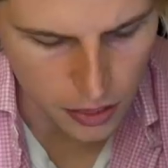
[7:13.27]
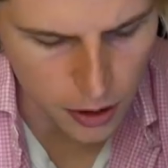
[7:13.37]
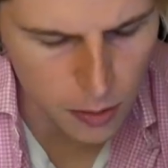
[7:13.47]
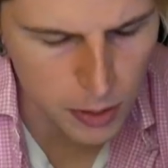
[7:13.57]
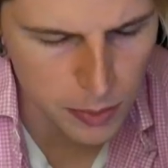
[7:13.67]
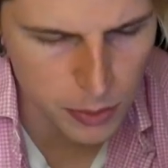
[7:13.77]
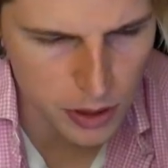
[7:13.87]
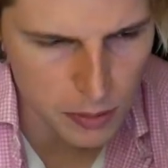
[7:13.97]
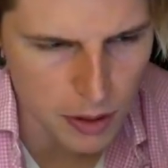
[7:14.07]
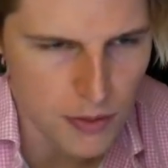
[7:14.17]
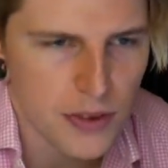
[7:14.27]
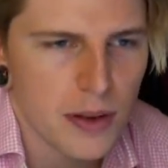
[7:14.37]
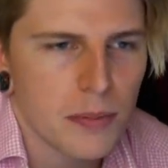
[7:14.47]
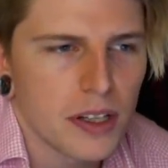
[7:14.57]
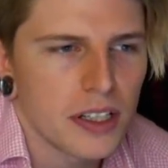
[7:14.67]
there are people in my
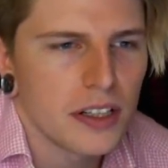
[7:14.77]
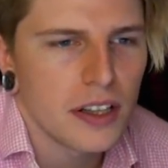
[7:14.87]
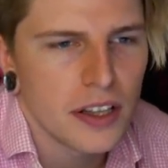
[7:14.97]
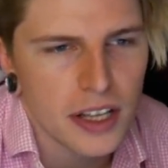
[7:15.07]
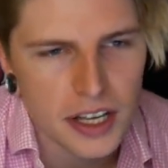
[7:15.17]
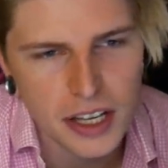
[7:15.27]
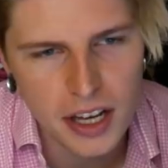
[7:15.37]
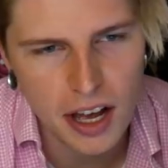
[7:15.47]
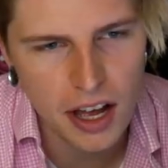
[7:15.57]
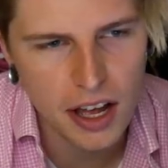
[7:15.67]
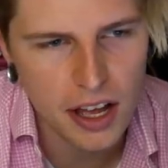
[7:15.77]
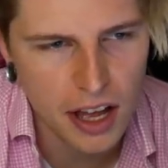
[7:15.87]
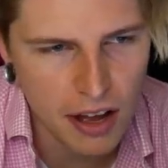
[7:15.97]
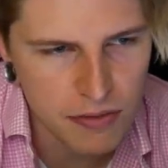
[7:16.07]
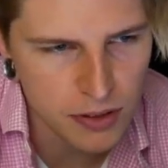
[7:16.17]
family that
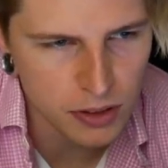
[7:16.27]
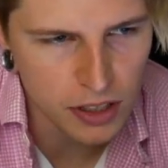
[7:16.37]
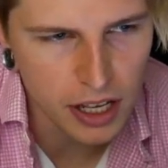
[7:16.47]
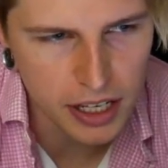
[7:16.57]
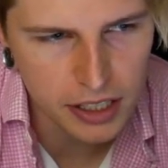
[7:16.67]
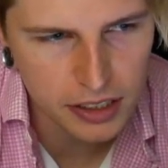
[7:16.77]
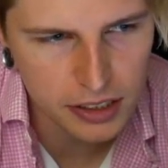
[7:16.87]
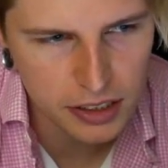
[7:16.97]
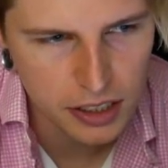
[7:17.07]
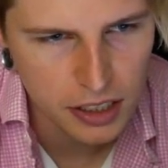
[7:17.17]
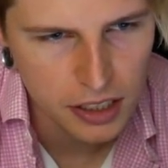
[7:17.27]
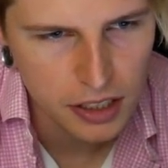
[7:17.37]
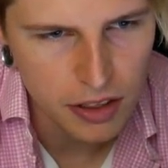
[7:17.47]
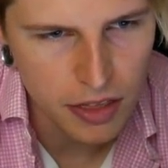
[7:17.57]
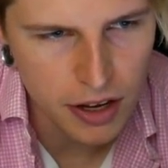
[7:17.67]
I feel like
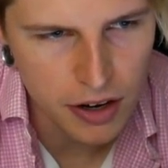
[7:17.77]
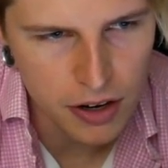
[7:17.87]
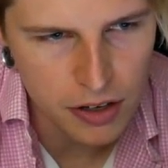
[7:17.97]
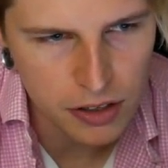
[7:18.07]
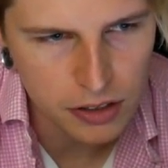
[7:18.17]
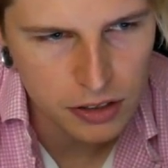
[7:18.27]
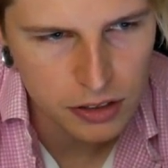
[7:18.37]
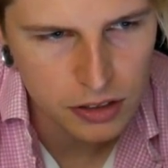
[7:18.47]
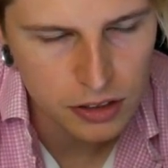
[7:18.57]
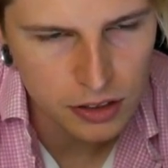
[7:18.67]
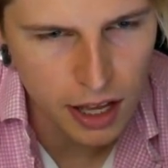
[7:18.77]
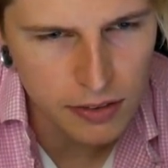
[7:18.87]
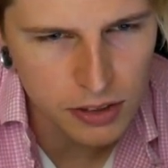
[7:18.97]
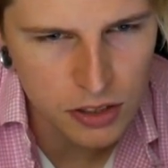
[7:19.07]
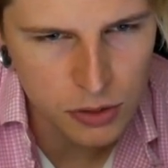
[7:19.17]
their
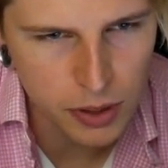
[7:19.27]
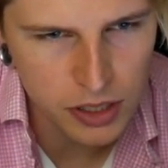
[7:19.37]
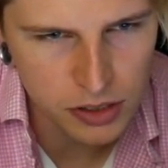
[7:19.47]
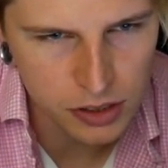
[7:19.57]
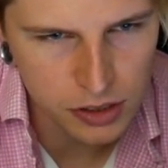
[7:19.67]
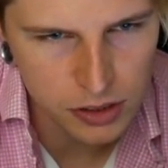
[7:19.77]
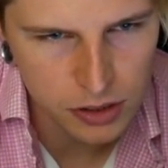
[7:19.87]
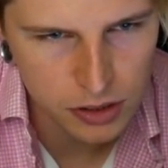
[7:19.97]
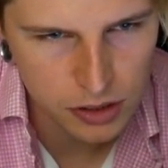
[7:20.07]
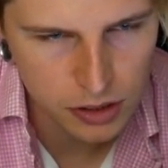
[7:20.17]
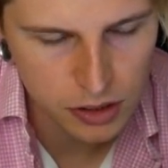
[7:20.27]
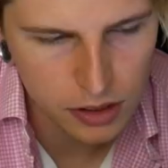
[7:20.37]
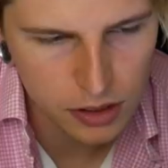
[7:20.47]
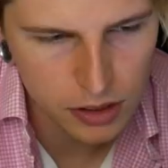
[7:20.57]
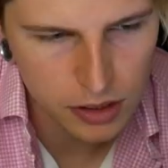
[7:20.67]
life situation
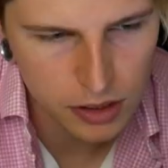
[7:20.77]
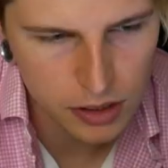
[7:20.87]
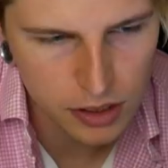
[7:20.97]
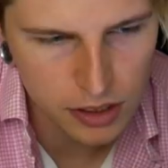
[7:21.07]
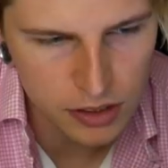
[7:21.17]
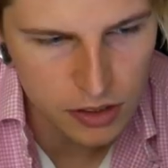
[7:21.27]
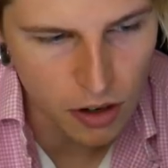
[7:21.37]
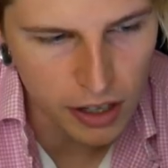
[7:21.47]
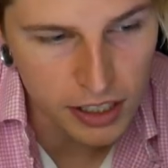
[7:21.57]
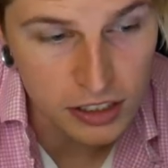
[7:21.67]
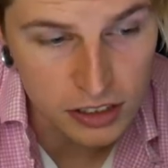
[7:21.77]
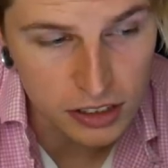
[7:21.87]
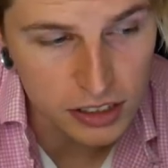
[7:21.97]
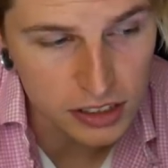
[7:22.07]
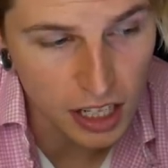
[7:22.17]
is not as
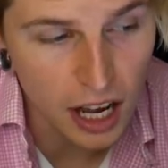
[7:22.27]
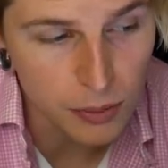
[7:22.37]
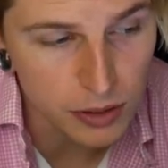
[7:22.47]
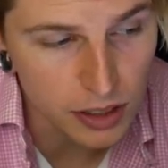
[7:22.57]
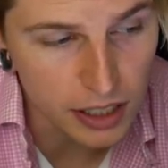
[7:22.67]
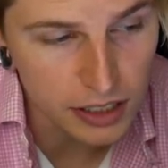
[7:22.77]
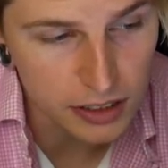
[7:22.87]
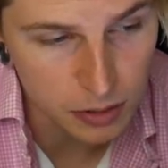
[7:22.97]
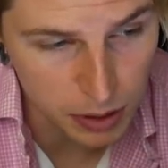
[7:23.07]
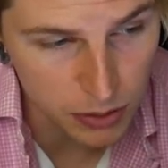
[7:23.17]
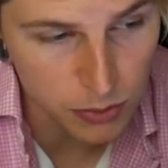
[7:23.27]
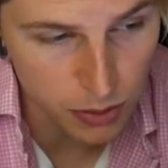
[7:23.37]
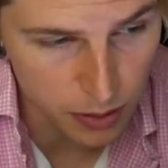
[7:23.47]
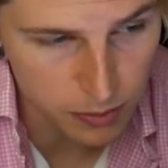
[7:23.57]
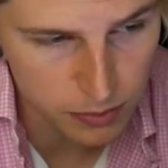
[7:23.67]
good as I would like it to be for
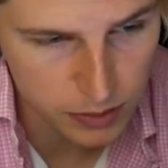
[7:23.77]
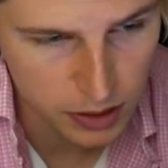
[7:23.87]
them.